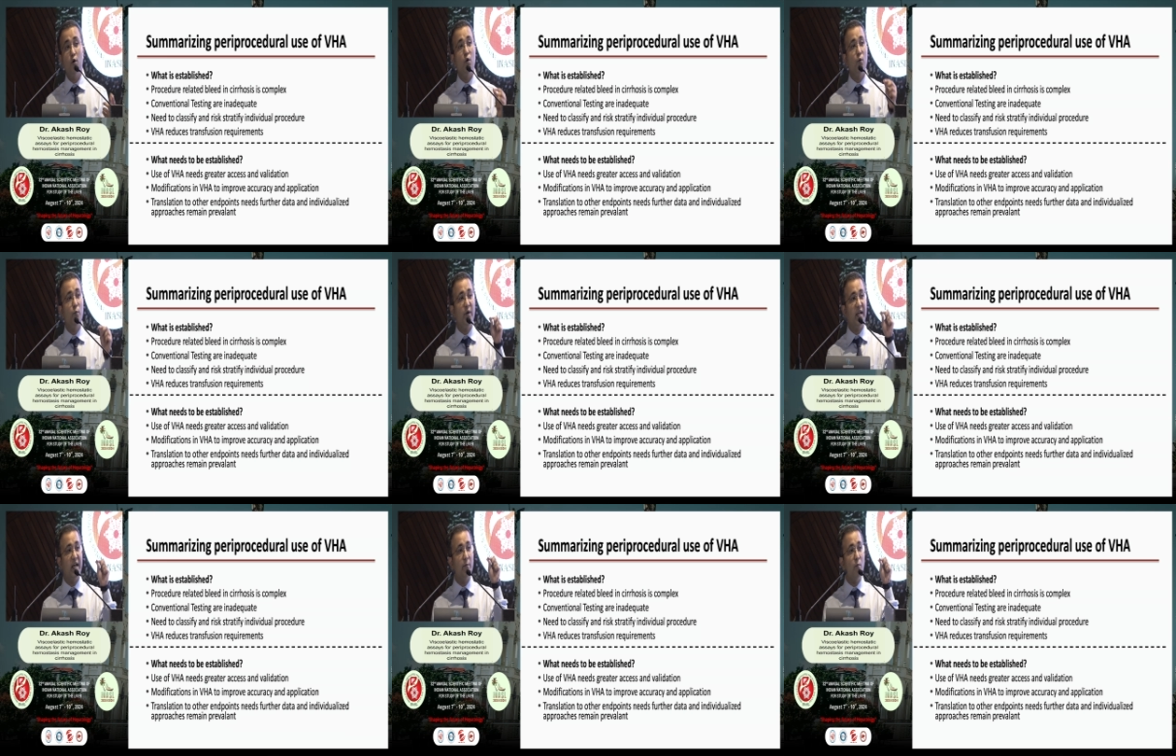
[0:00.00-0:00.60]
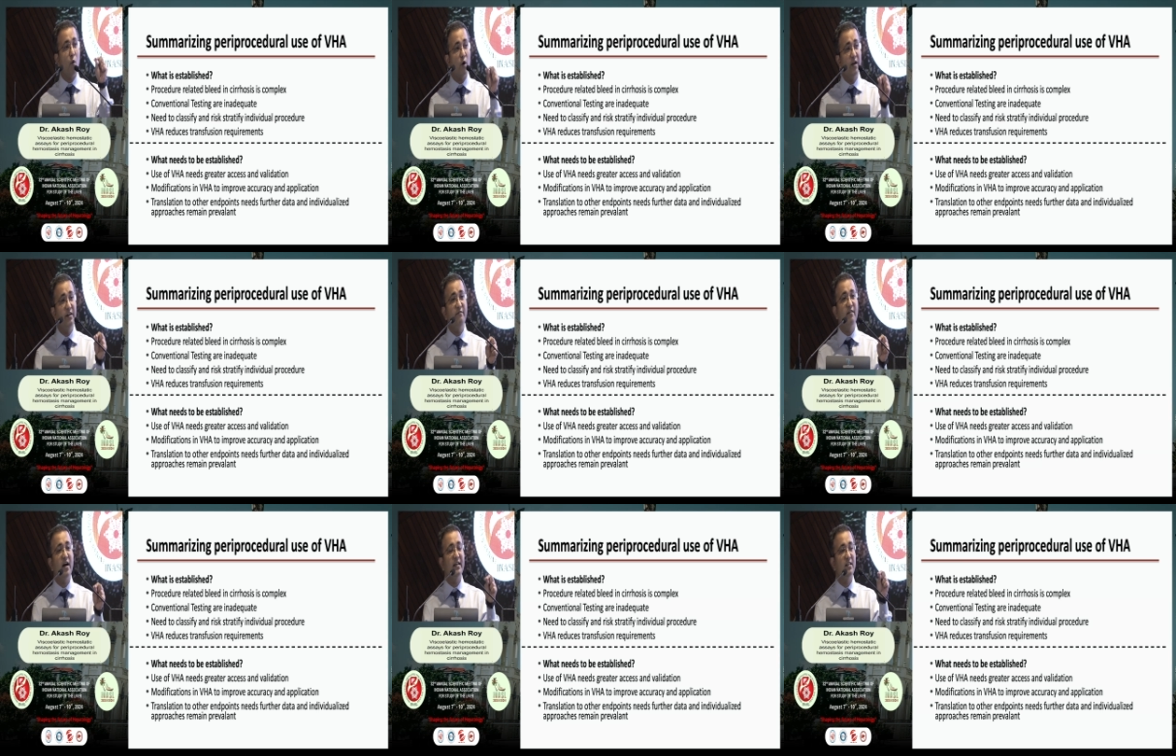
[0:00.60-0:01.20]
We can
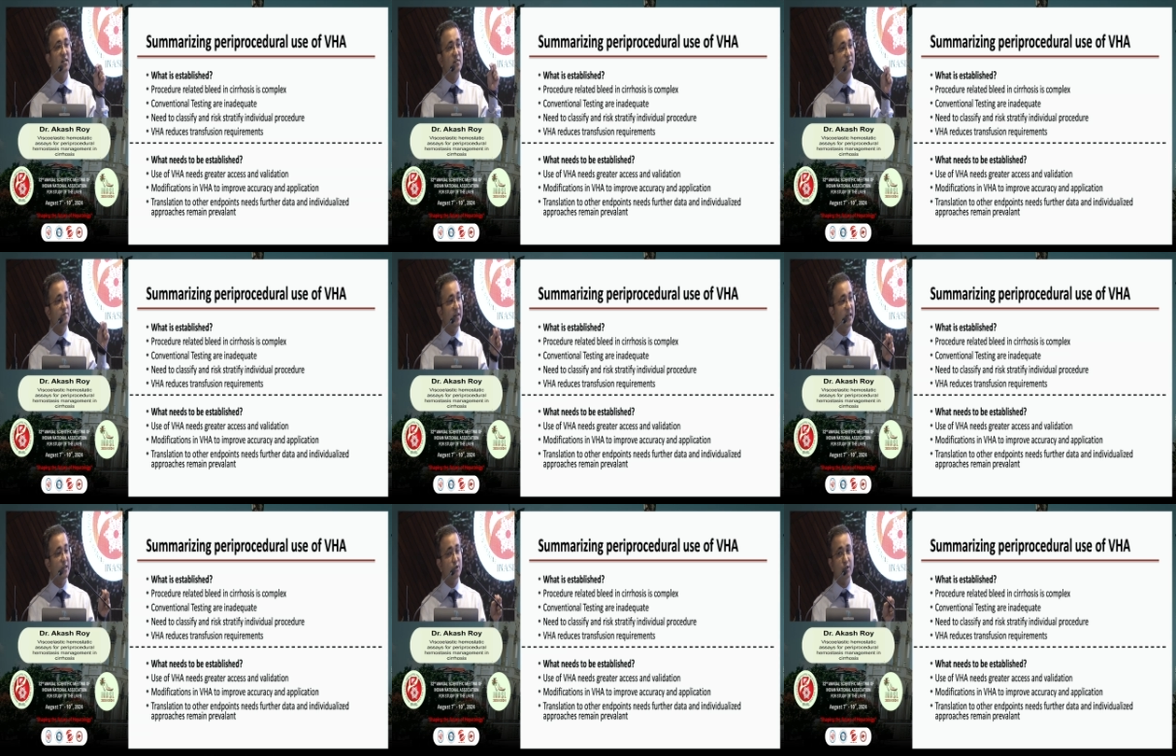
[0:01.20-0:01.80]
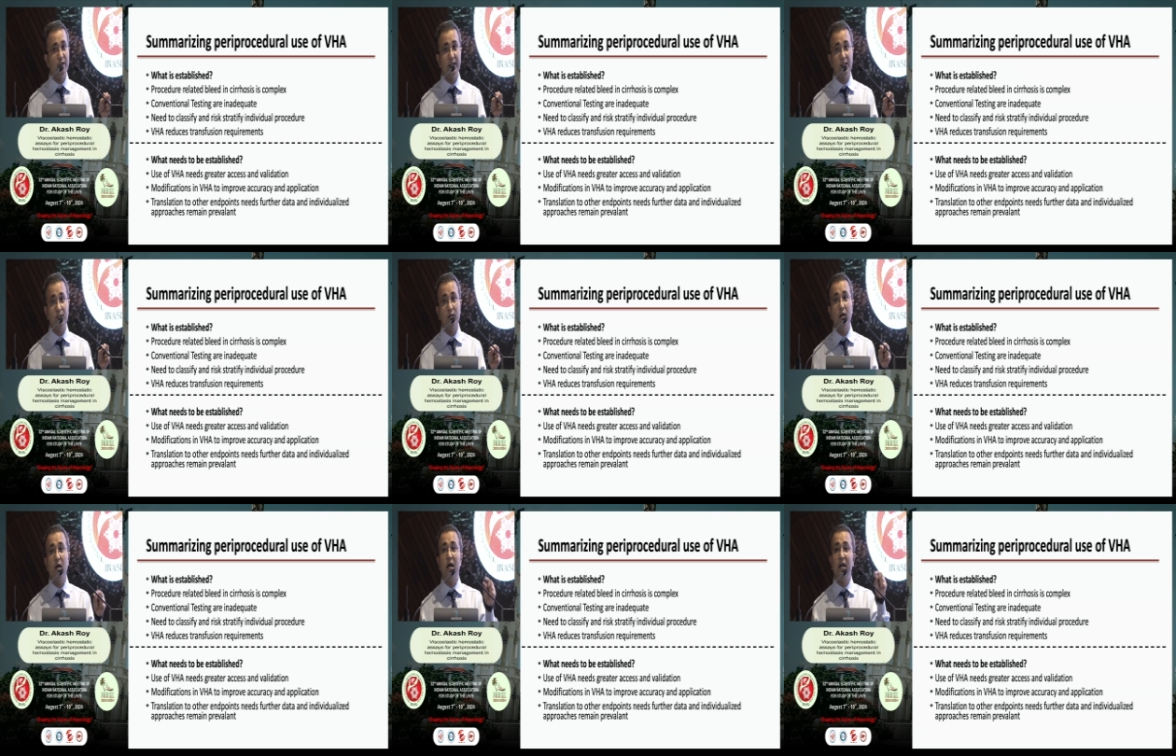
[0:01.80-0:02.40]
modify these VHAs
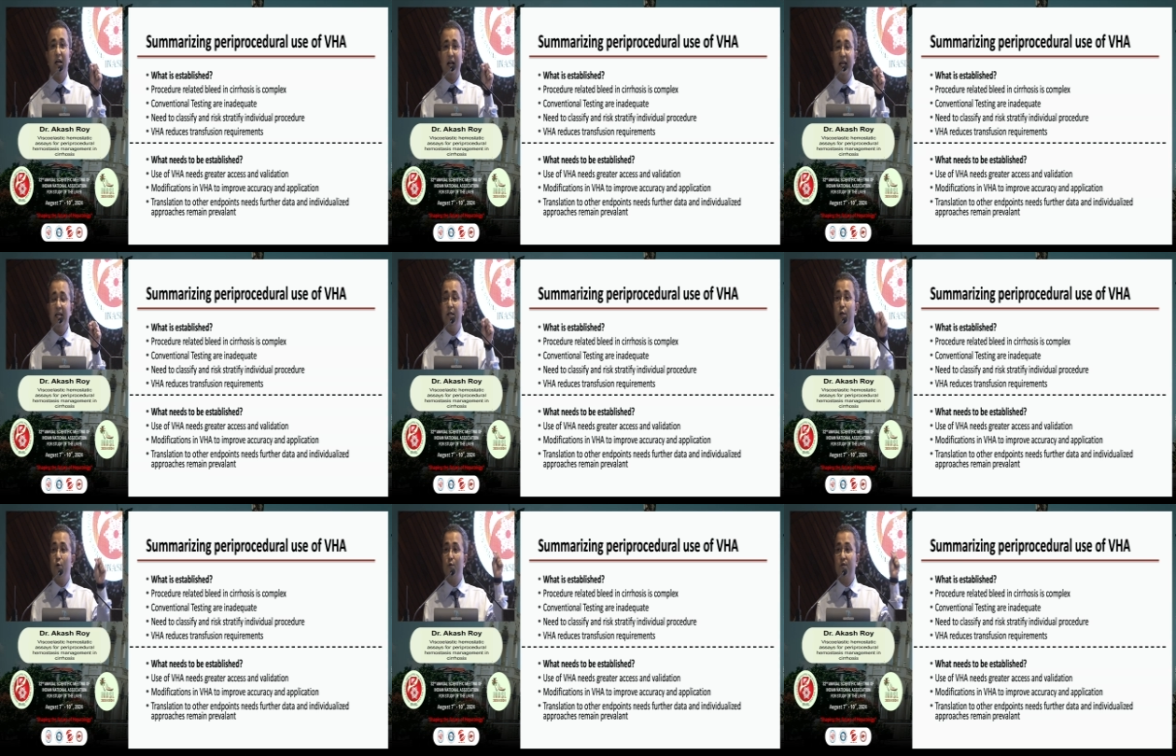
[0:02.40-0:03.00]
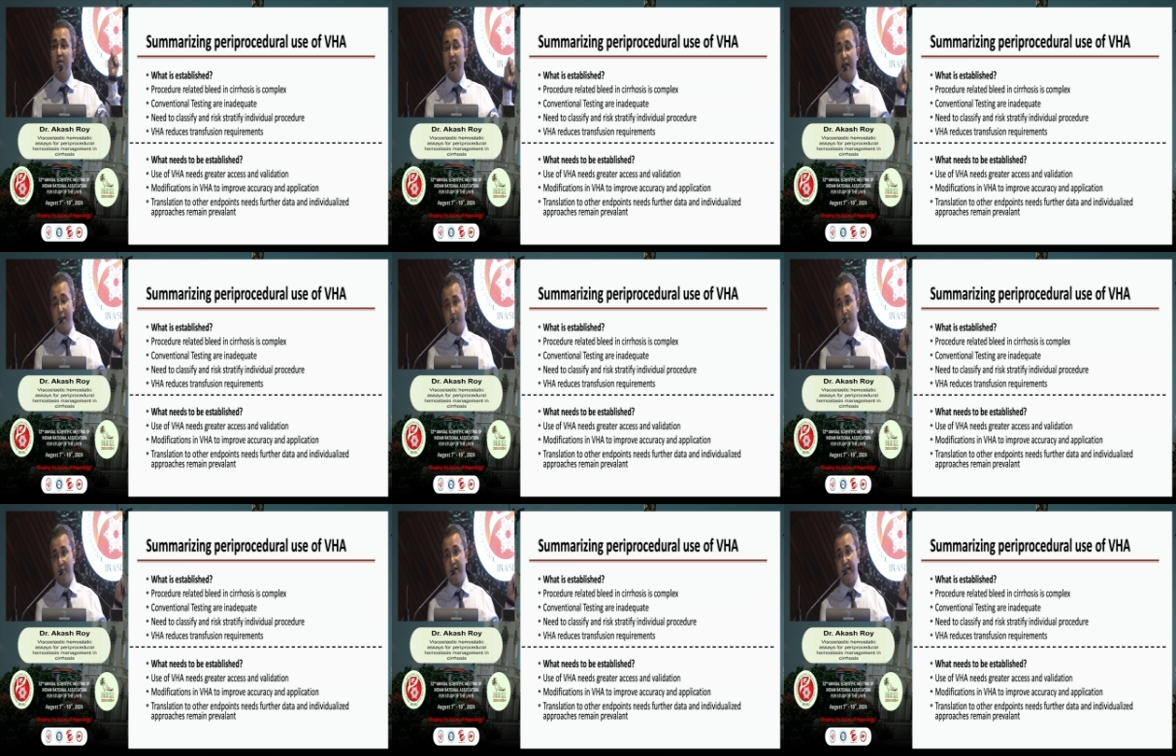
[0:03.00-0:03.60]
like using
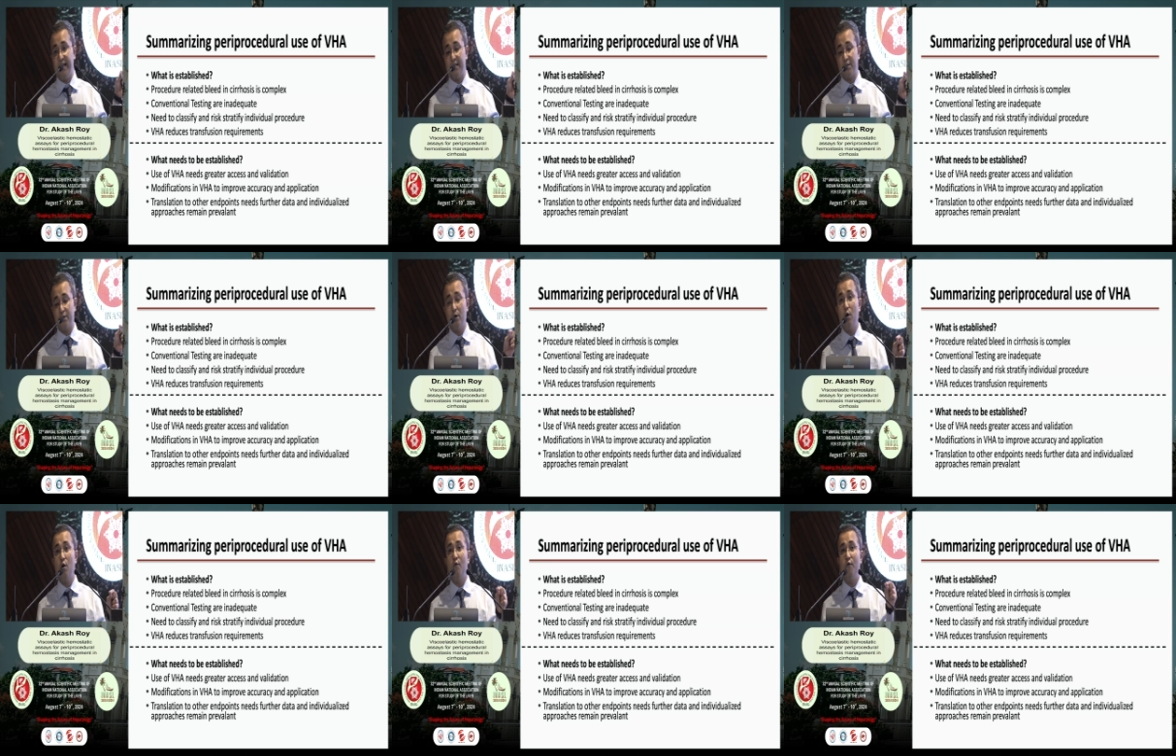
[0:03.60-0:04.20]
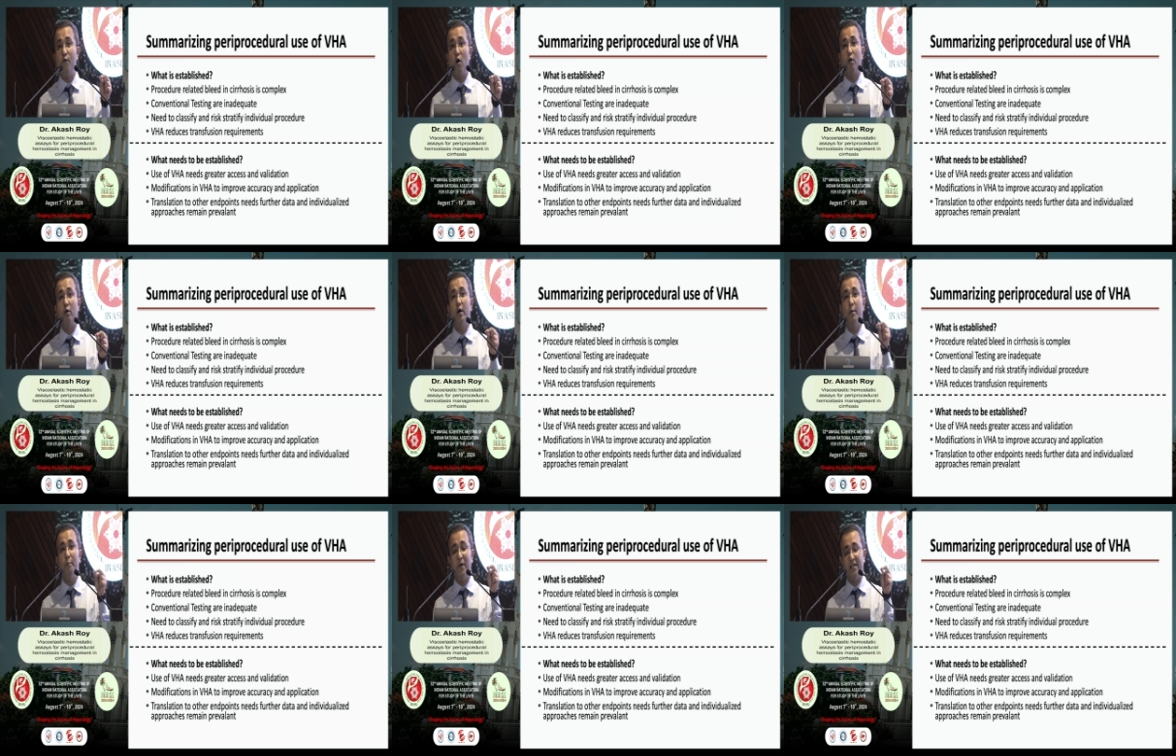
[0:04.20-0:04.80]
heparinase for
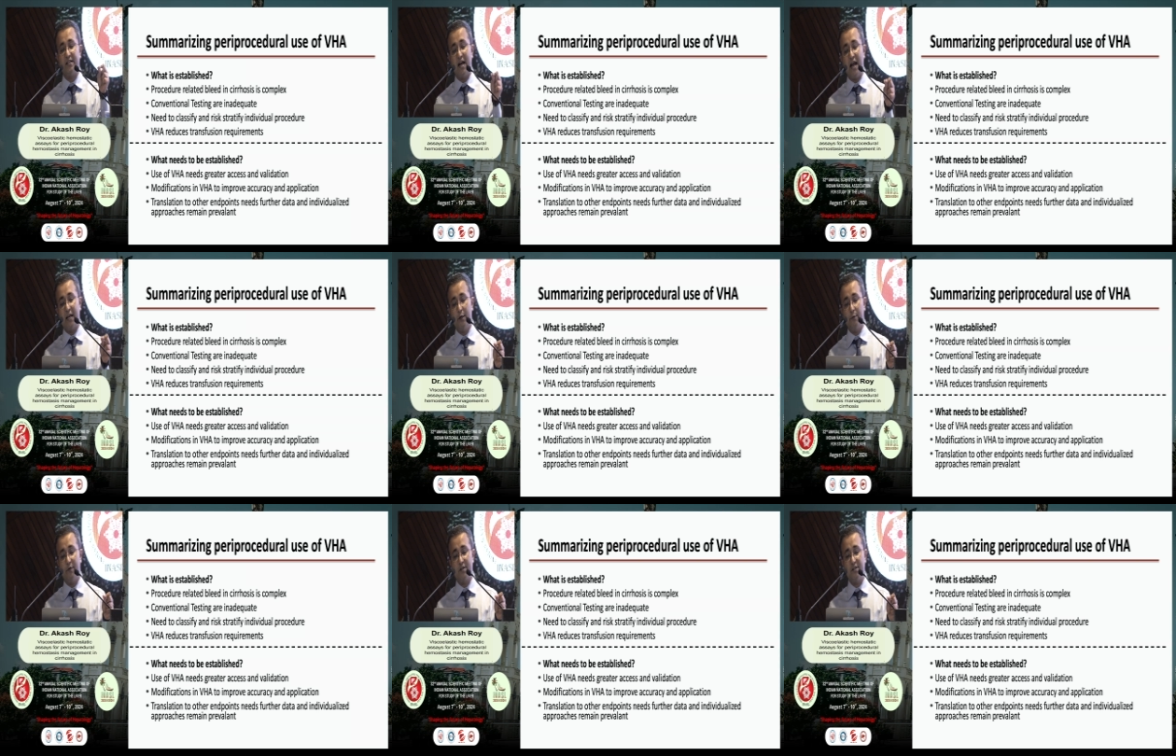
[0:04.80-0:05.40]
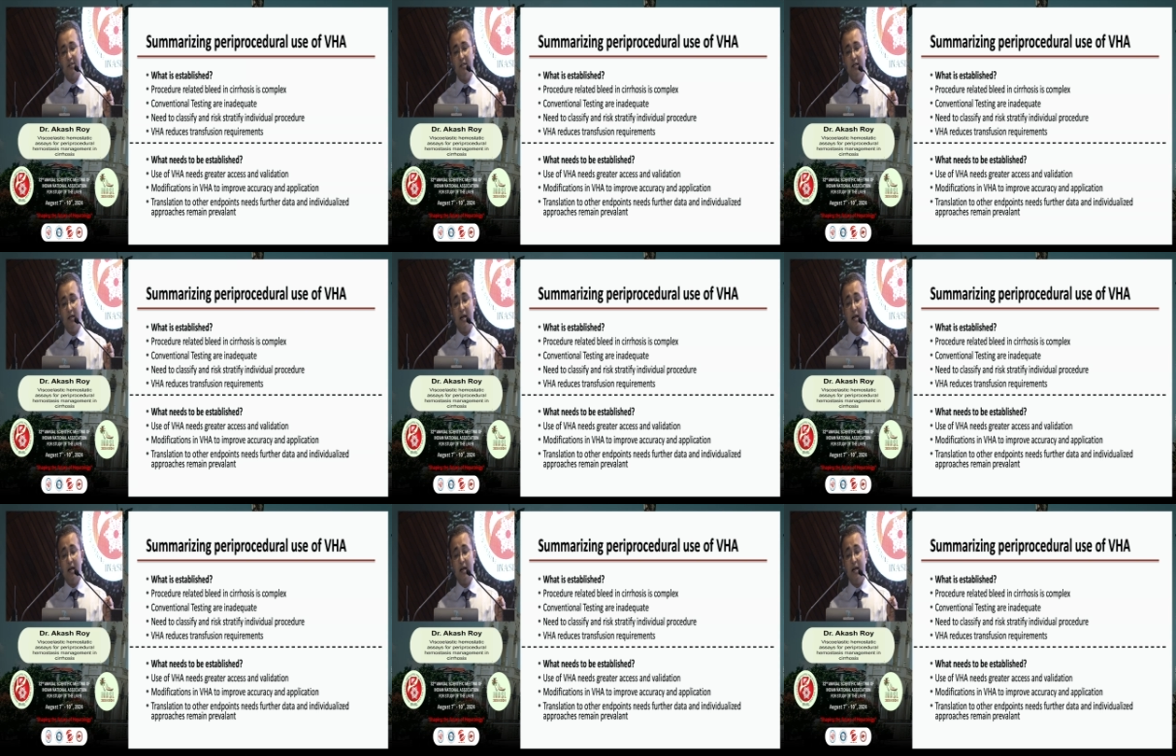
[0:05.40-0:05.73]
better accuracy,